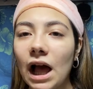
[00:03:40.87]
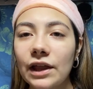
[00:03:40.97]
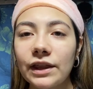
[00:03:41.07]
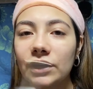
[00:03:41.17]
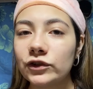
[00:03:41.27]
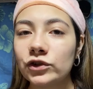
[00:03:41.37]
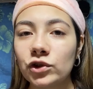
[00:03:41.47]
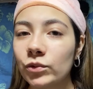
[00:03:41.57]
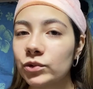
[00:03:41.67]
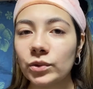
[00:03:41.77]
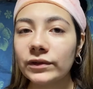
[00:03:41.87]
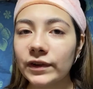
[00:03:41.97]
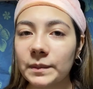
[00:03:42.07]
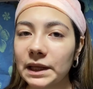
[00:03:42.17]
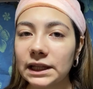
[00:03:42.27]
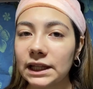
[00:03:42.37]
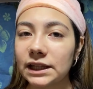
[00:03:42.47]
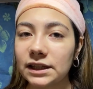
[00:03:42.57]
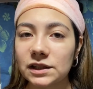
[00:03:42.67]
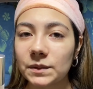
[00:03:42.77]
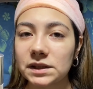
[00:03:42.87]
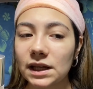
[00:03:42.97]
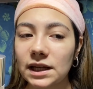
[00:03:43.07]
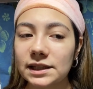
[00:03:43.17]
they just don't do it for me like this one does.